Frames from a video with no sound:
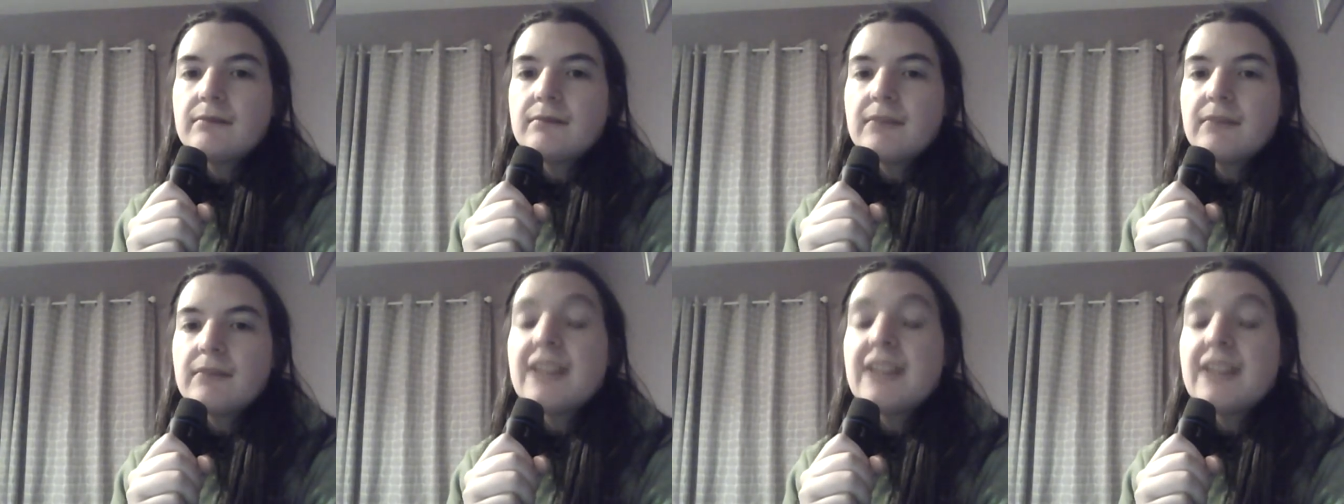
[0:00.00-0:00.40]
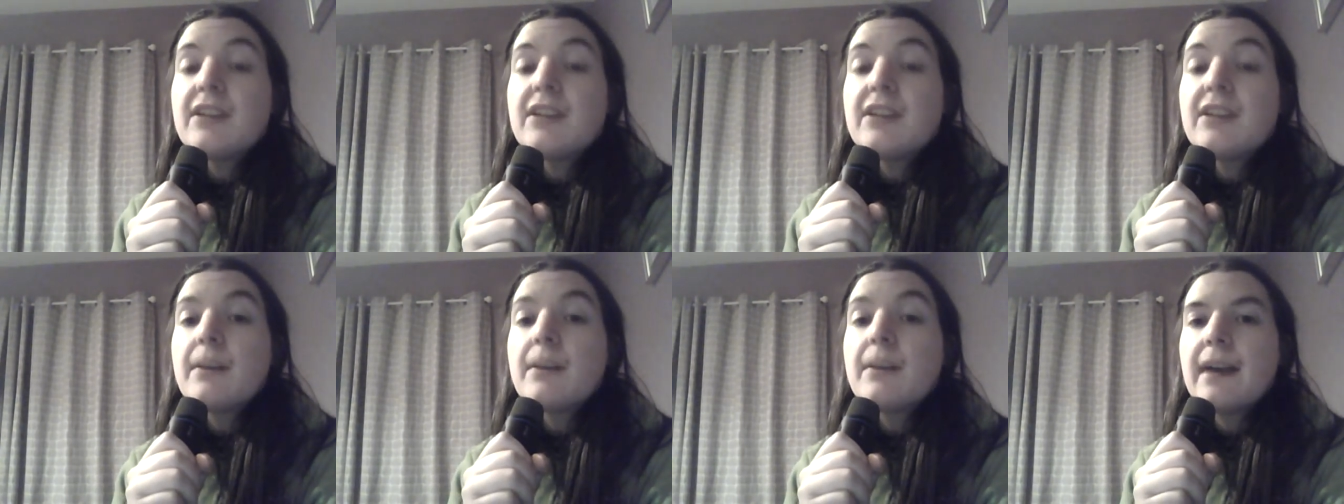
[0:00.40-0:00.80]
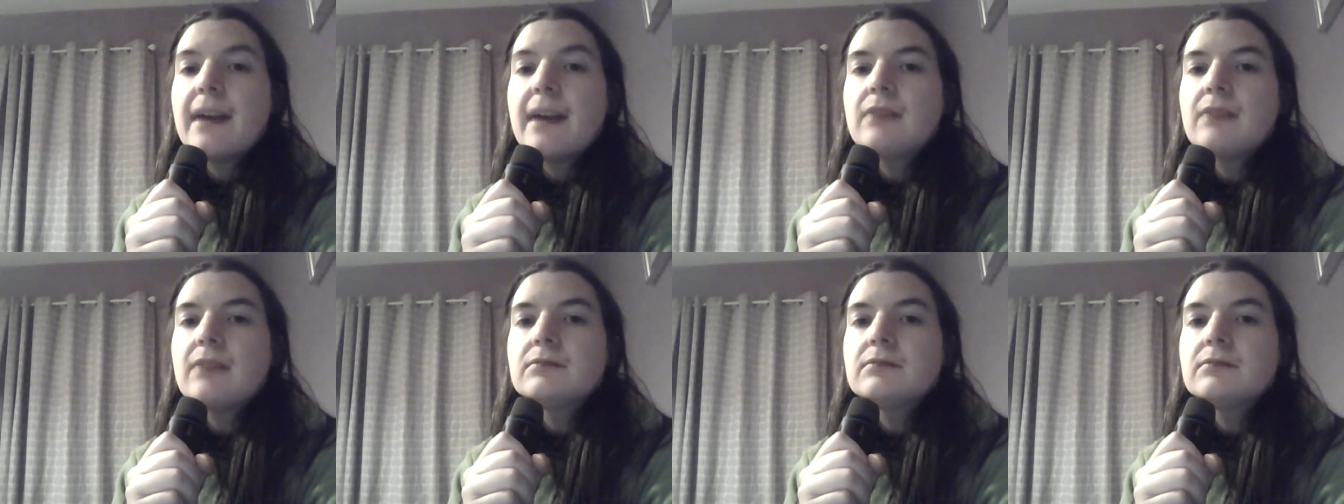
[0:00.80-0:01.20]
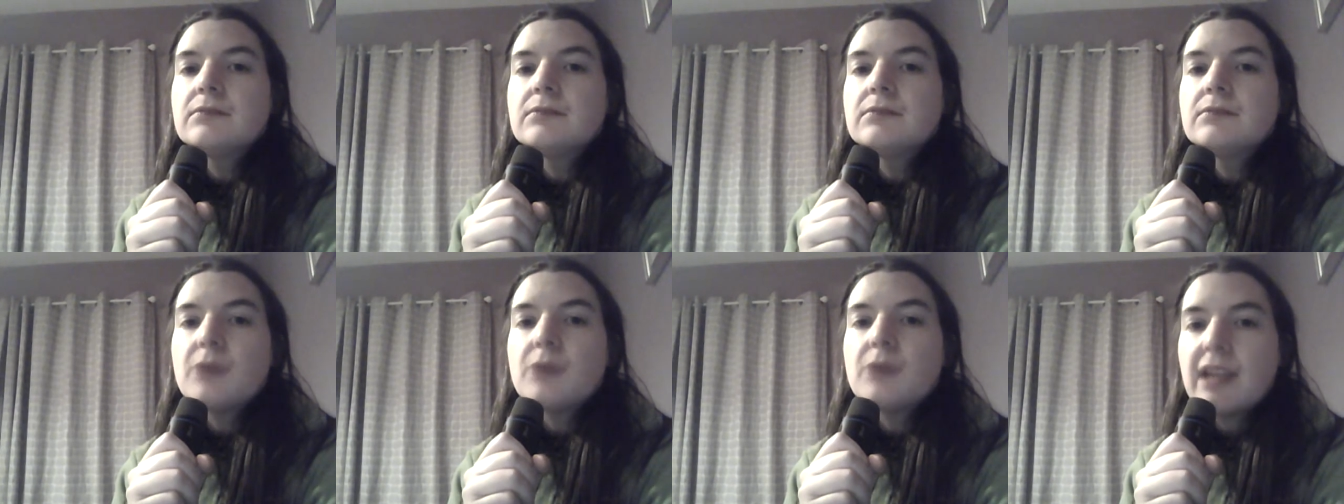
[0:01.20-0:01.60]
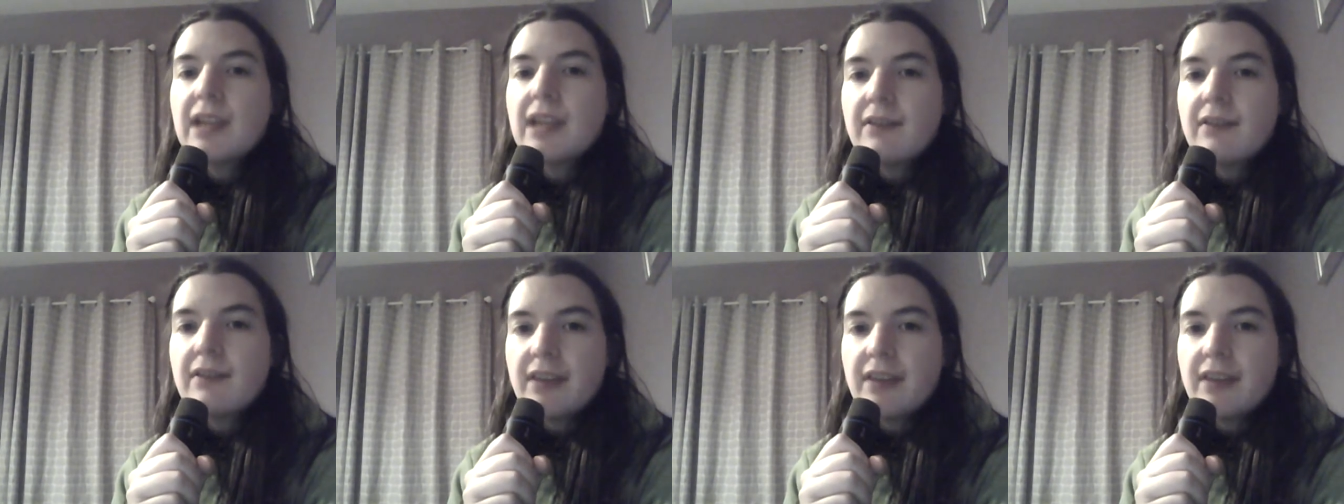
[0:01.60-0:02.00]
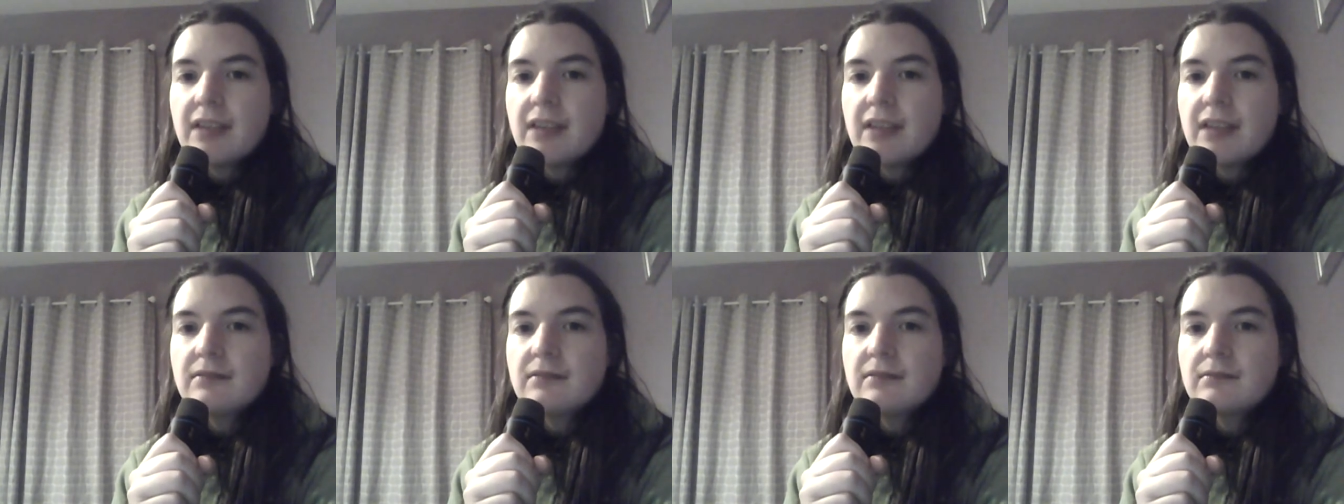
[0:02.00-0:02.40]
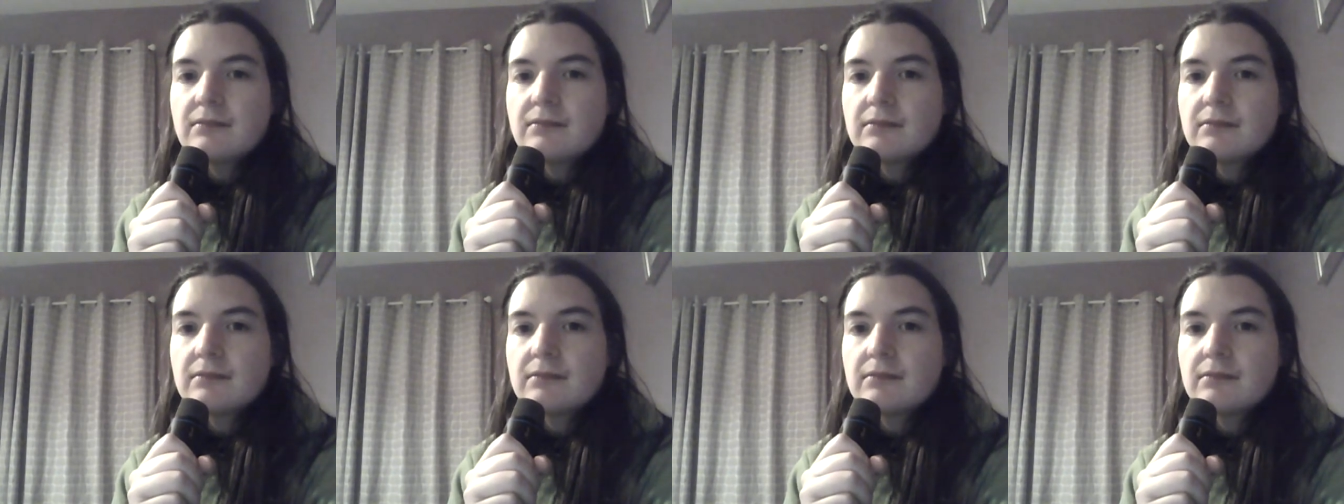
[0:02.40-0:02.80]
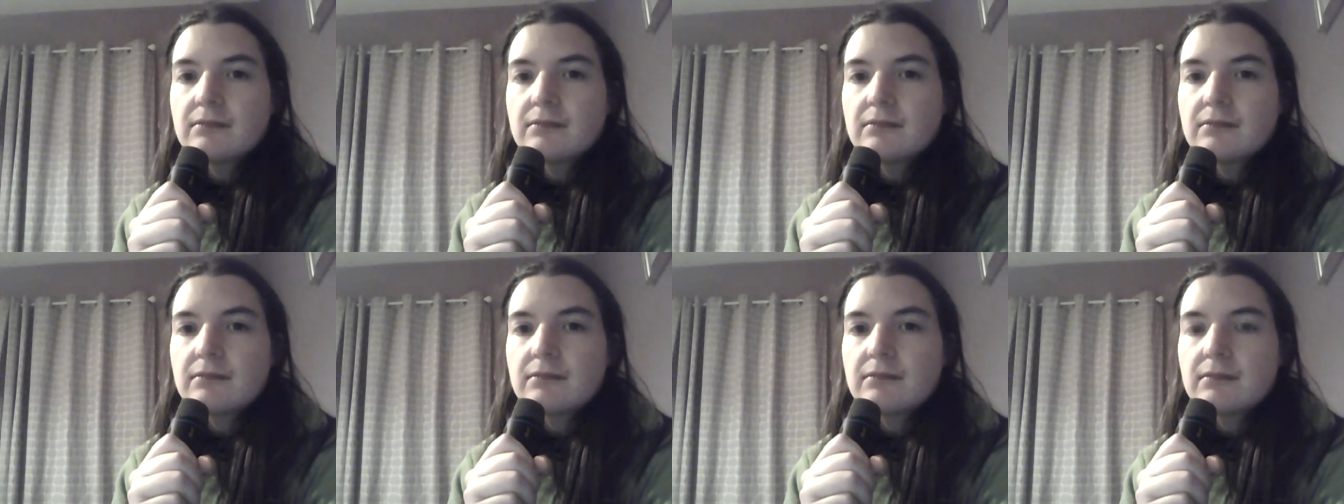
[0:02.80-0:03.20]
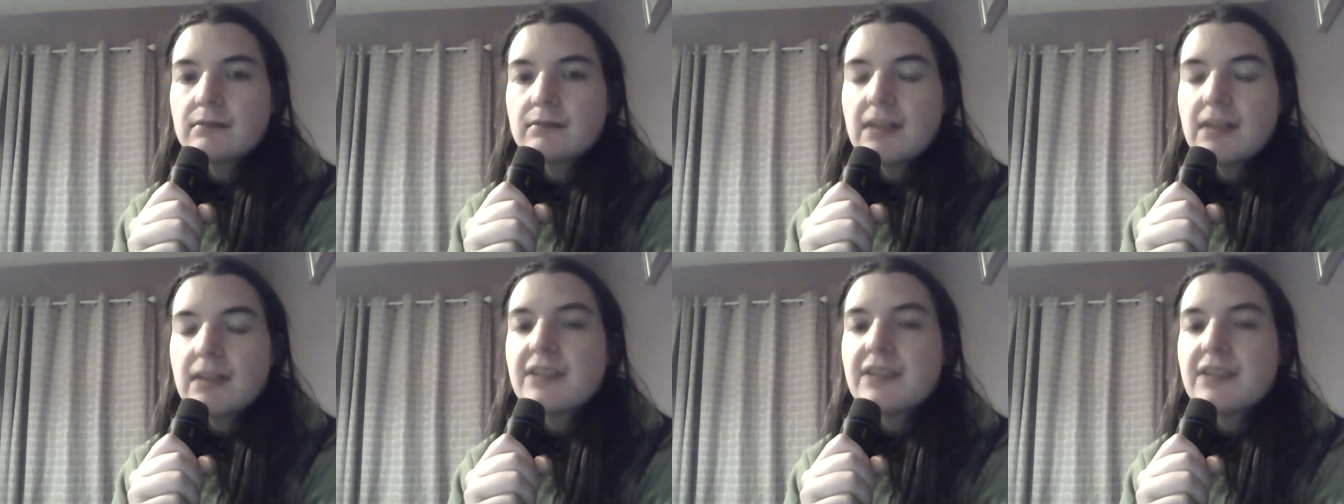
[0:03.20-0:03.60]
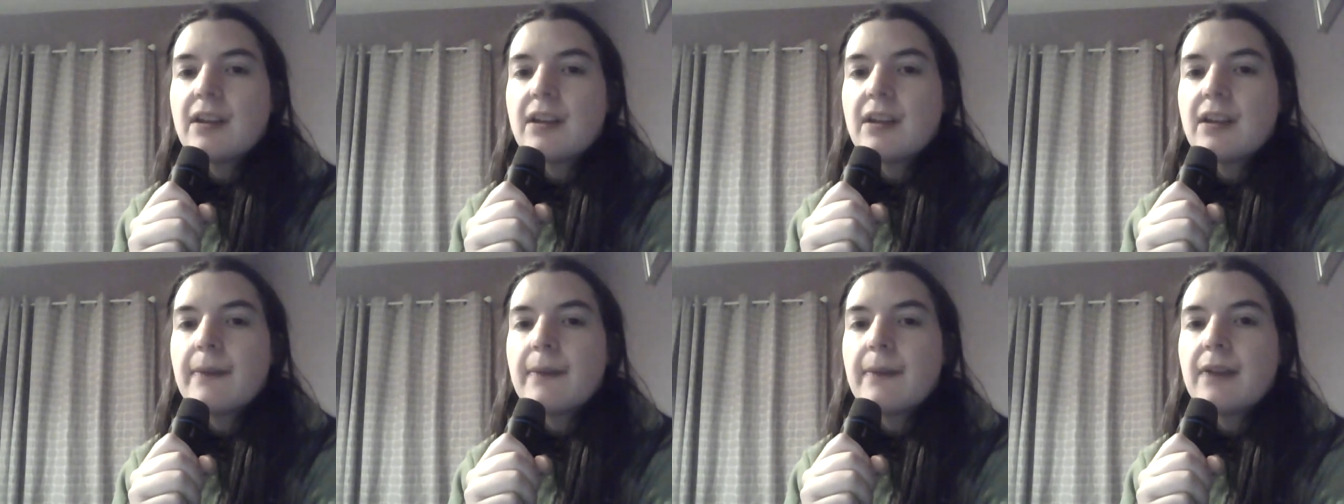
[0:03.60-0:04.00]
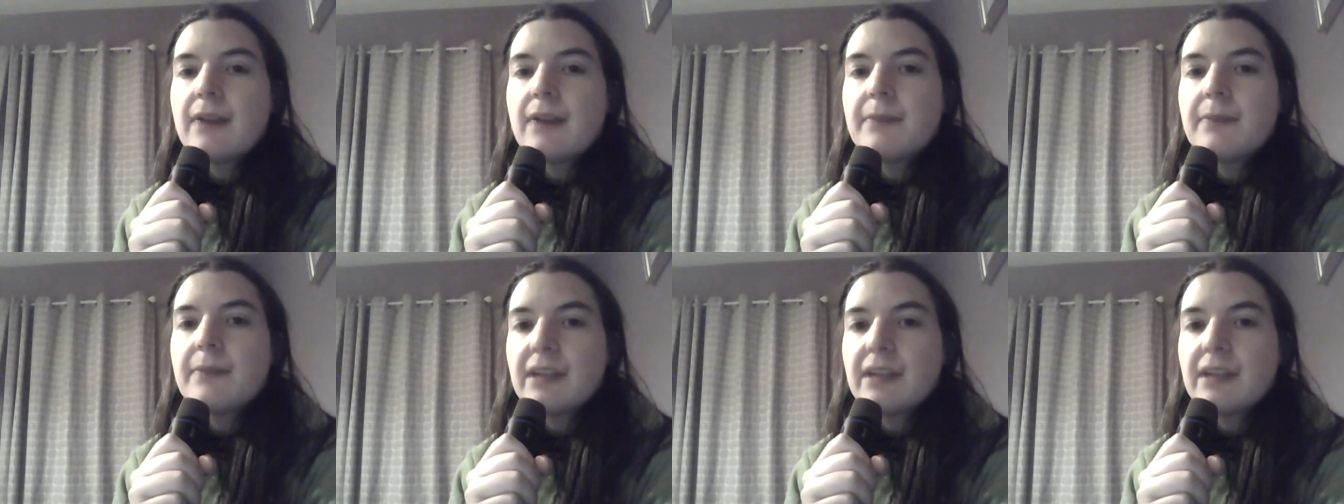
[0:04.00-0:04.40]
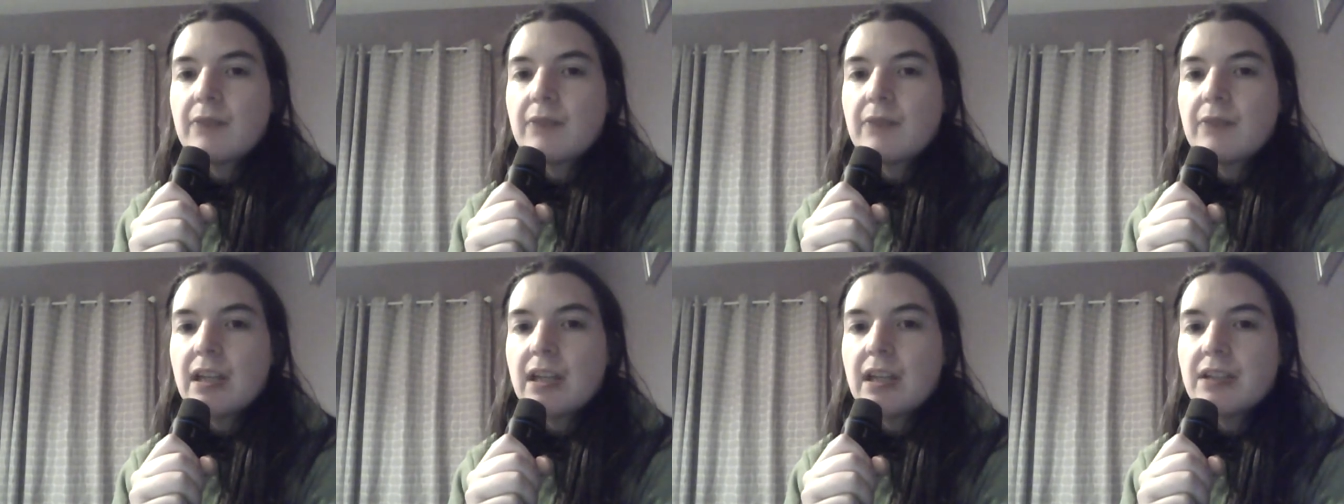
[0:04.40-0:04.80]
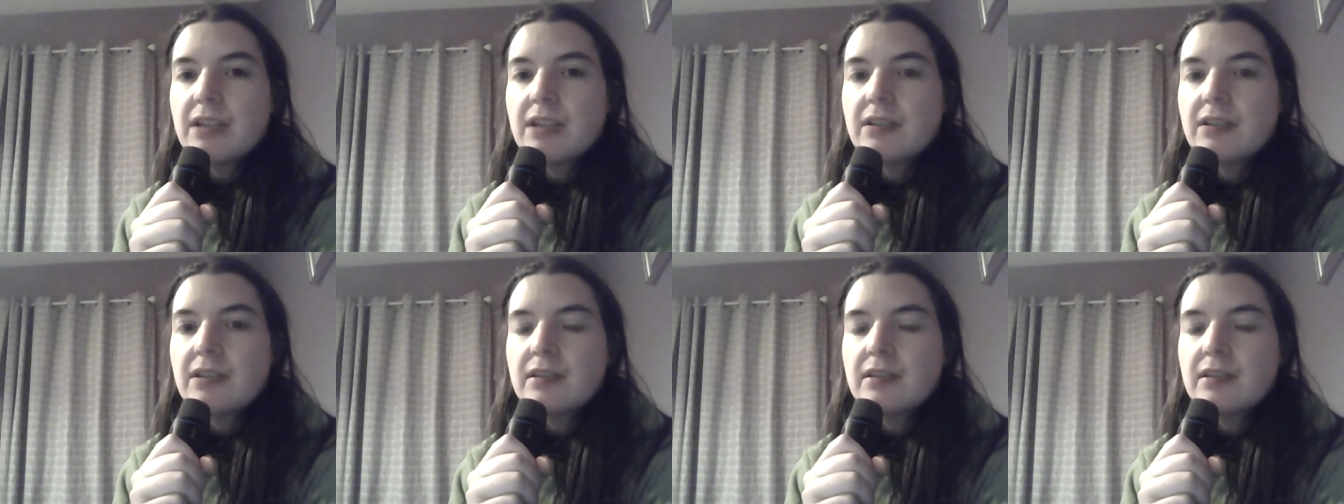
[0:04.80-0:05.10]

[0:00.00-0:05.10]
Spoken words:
It's not about knowing everything. It's not about being right.